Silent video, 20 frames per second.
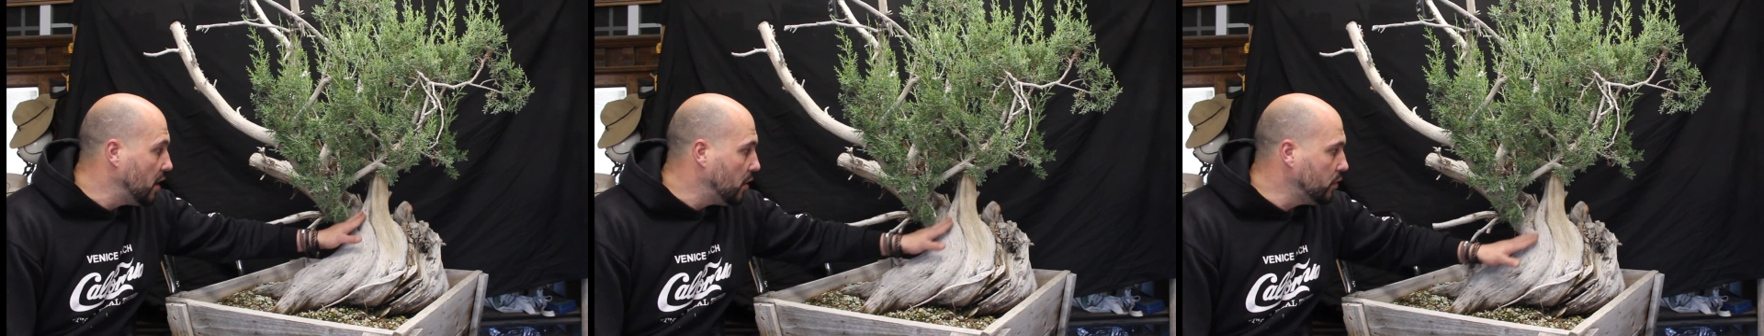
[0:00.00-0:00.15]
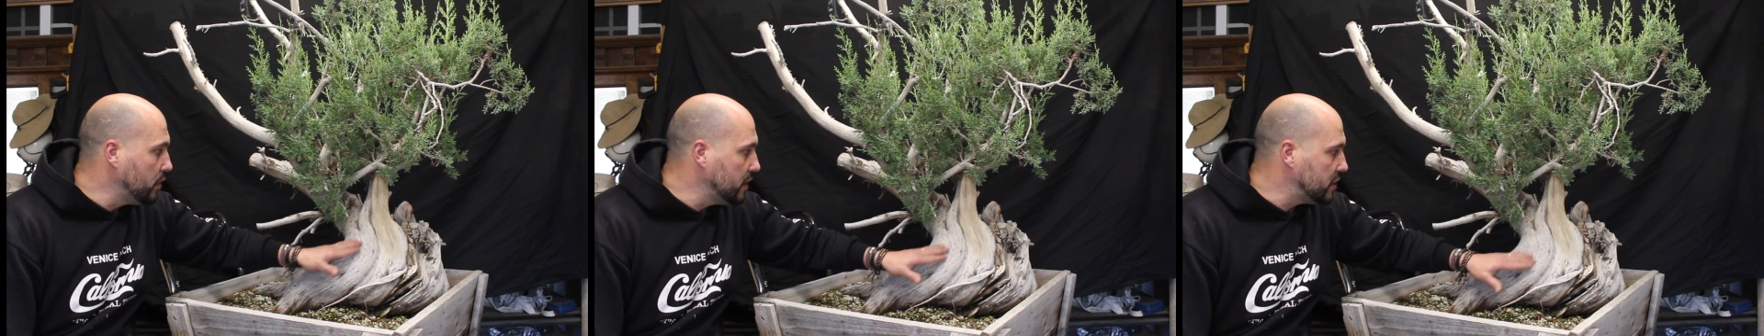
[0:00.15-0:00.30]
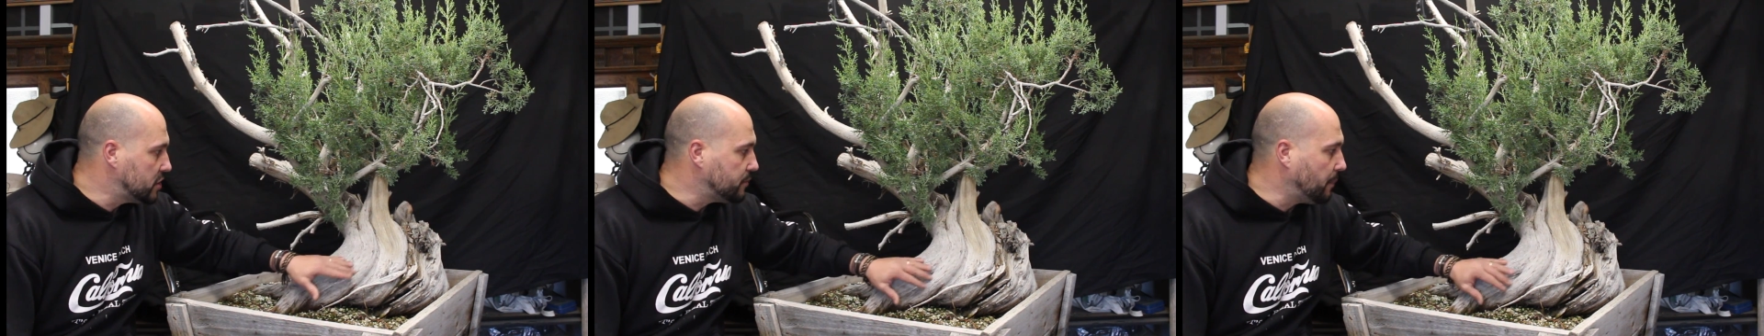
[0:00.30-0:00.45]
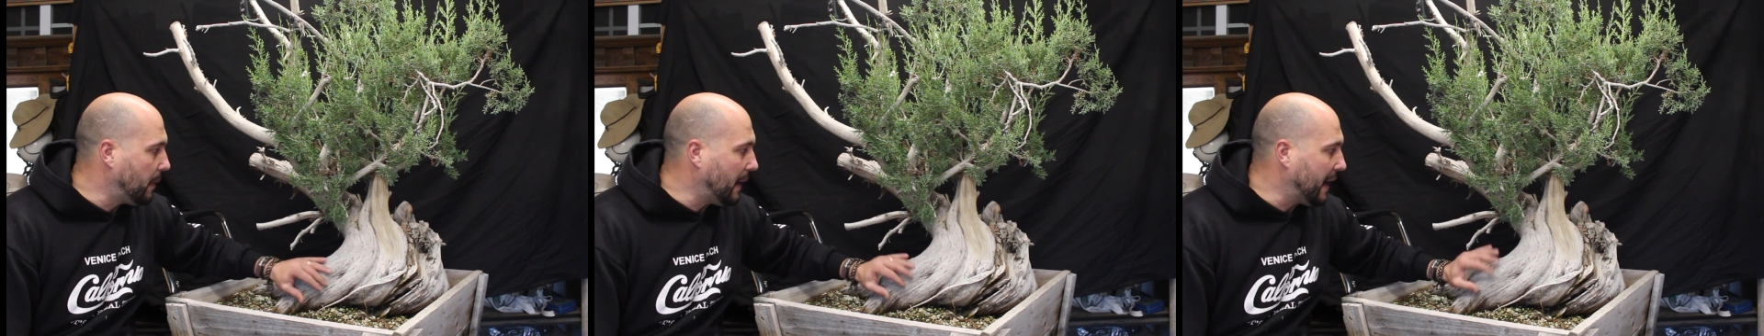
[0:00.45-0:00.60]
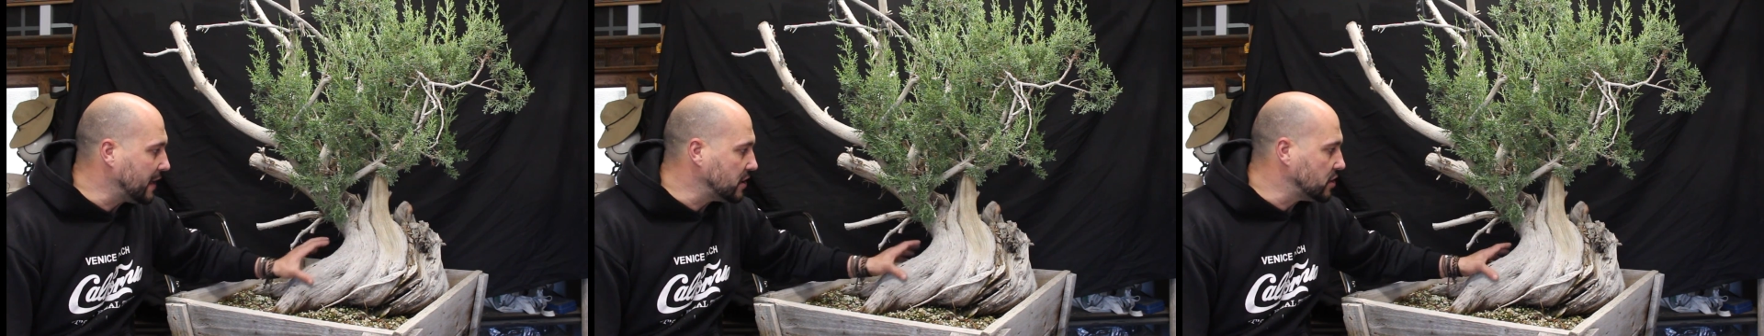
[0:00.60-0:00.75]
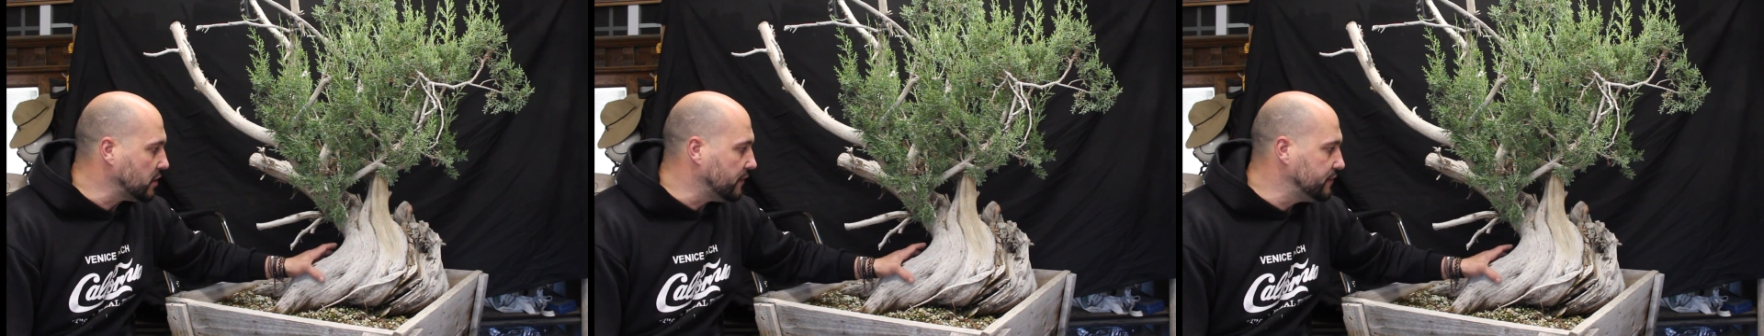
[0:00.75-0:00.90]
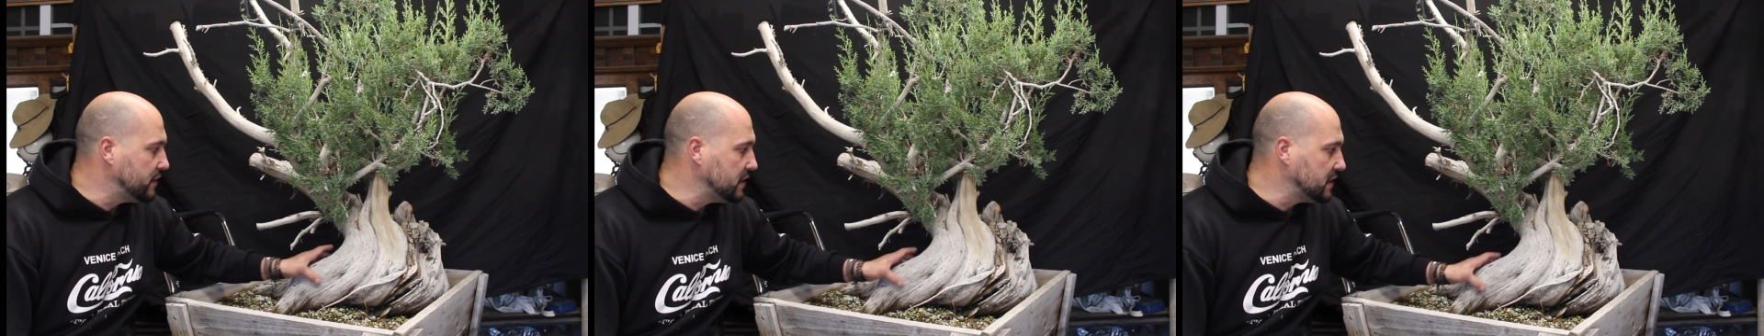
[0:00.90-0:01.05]
which
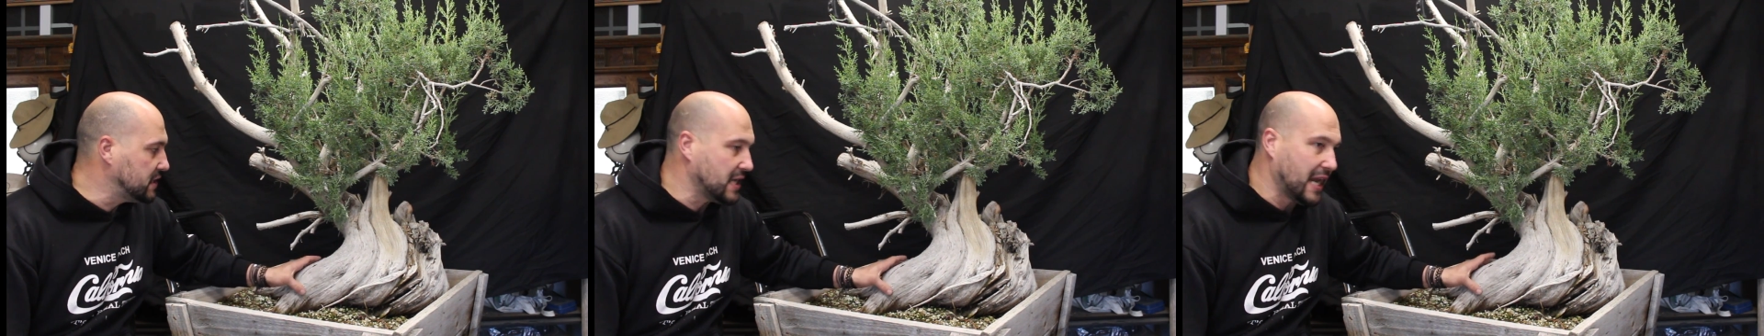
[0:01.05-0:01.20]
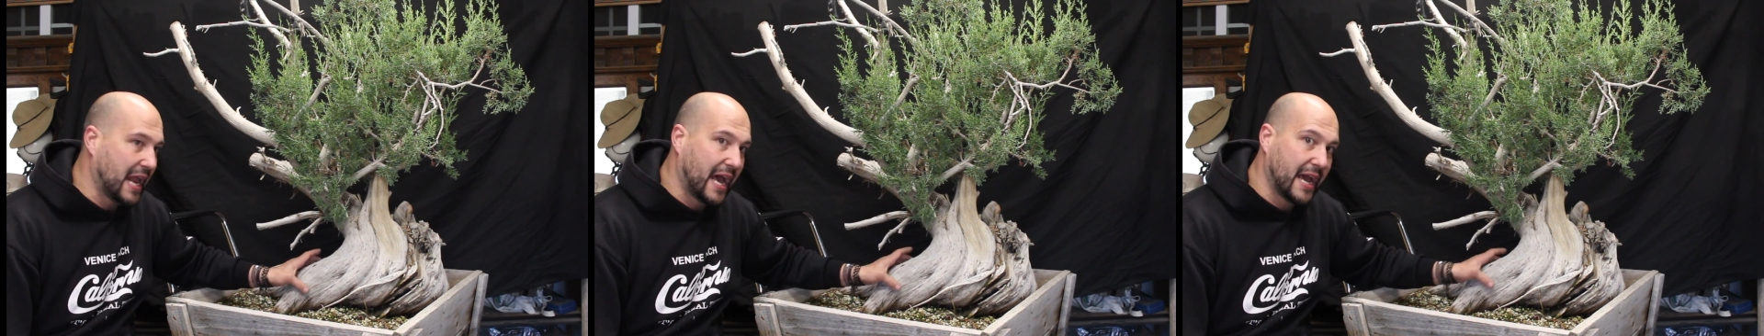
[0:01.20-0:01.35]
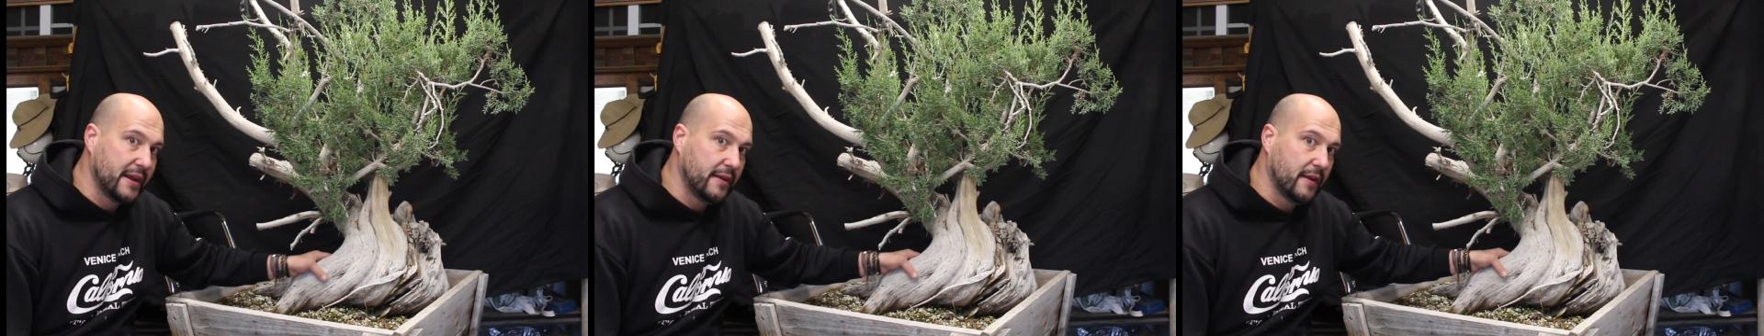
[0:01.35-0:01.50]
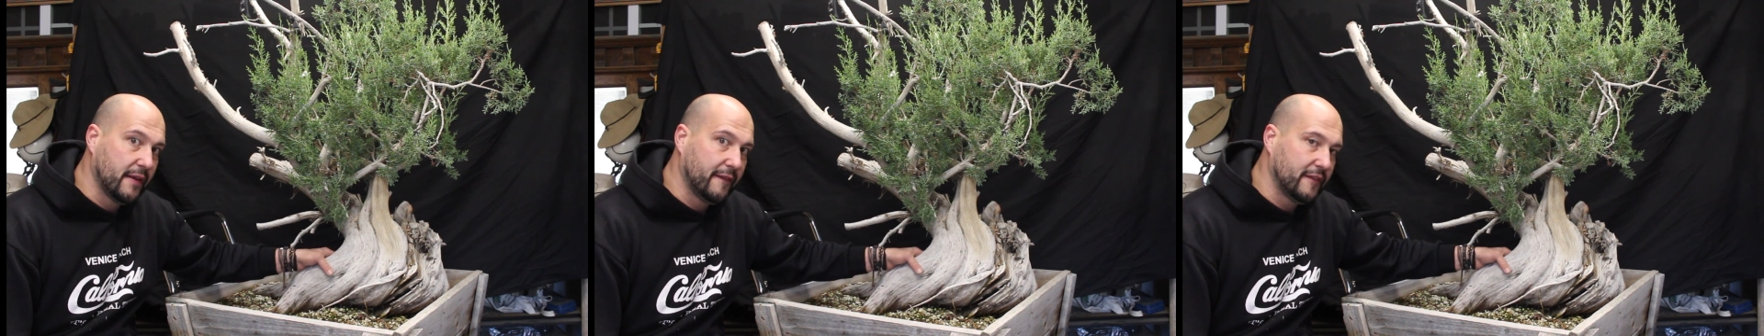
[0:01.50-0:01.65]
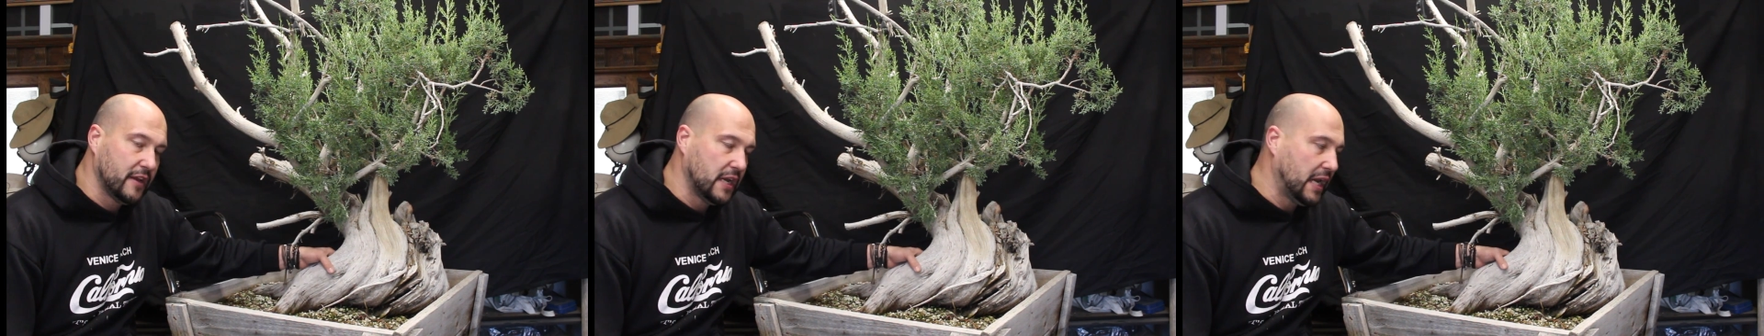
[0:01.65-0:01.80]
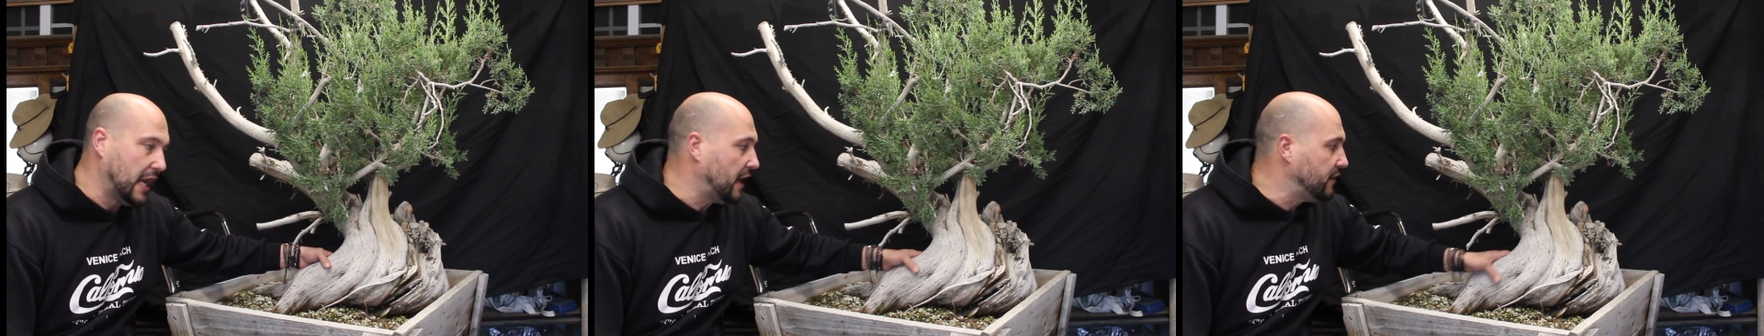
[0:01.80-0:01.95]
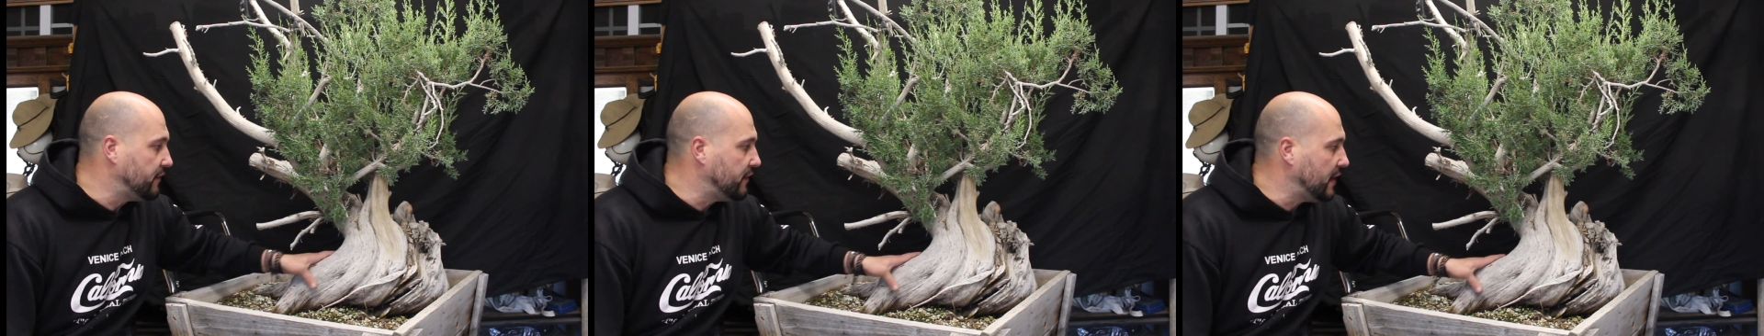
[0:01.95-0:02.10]
part of this live
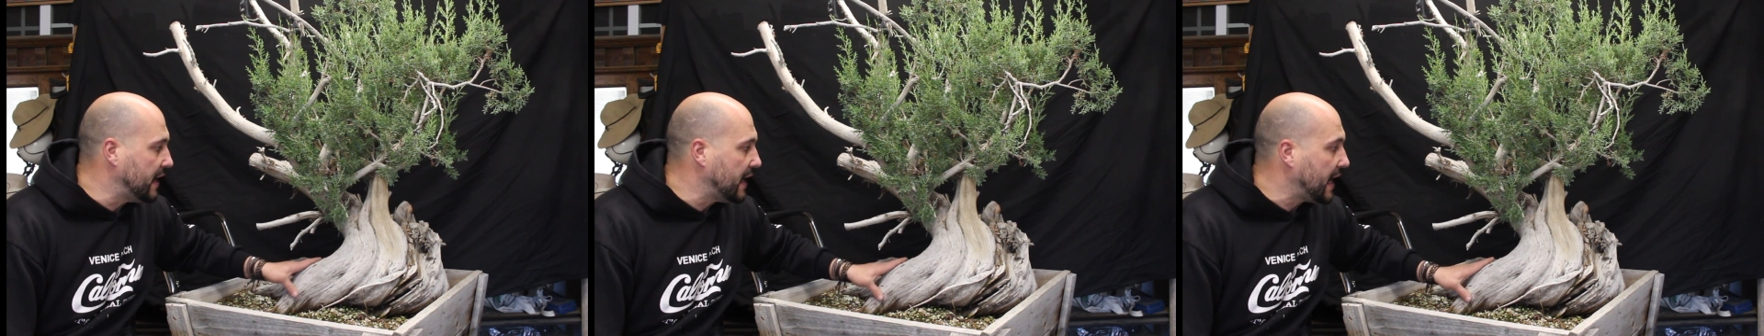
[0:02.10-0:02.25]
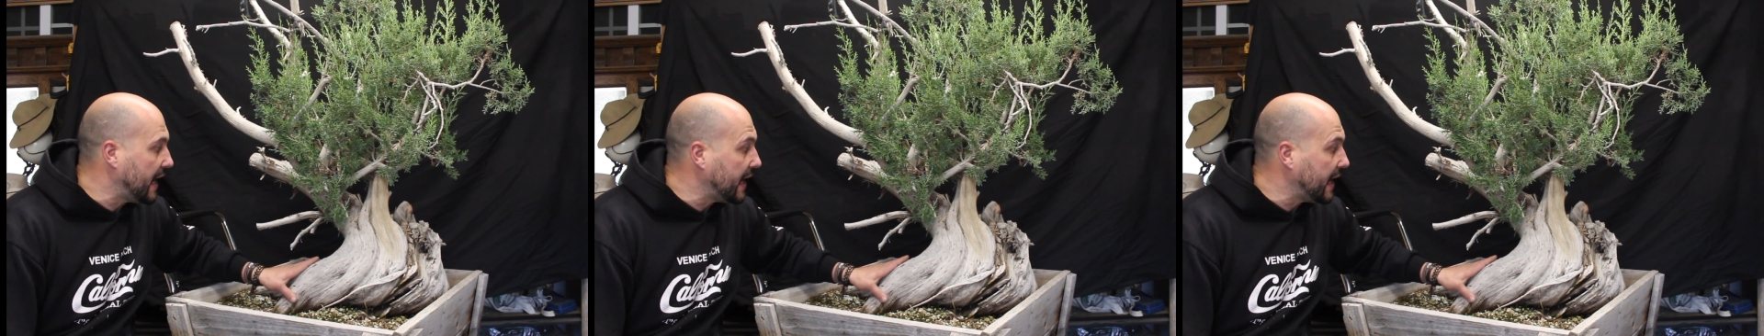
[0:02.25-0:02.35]
line